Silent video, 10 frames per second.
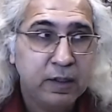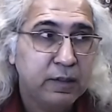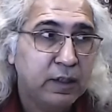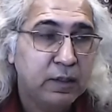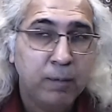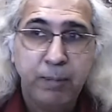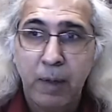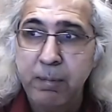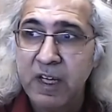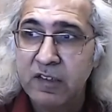That the
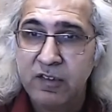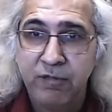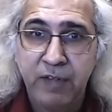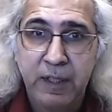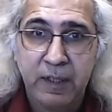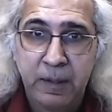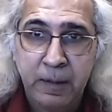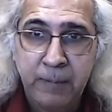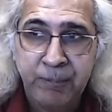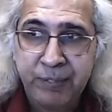public sphere
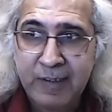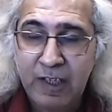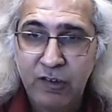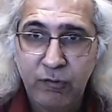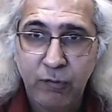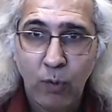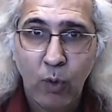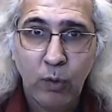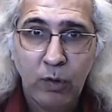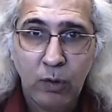is
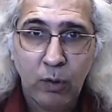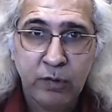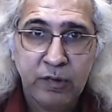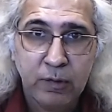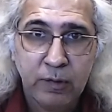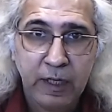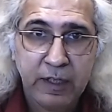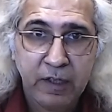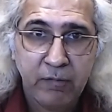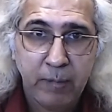foreclosed to
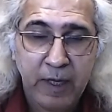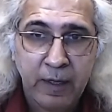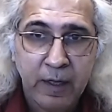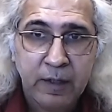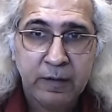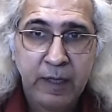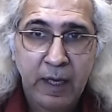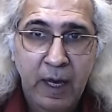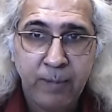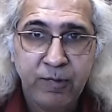native men. They
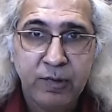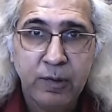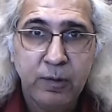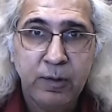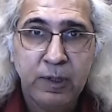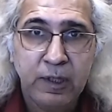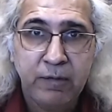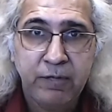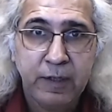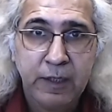absolutely
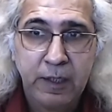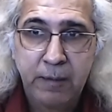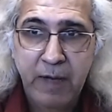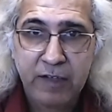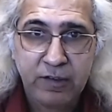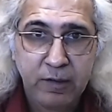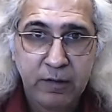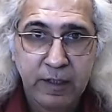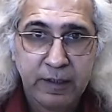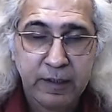feel
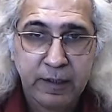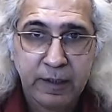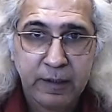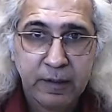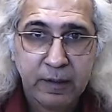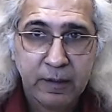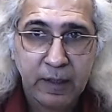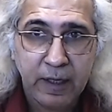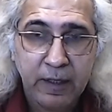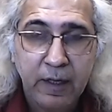emasculated in it,
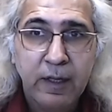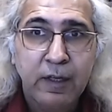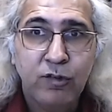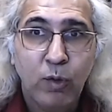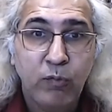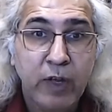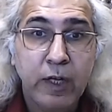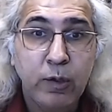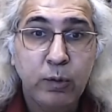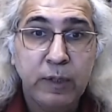right? So
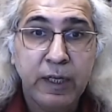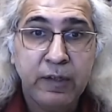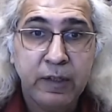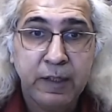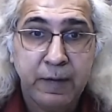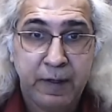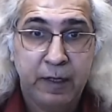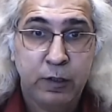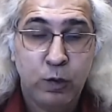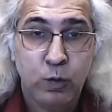where do they turn
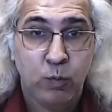then to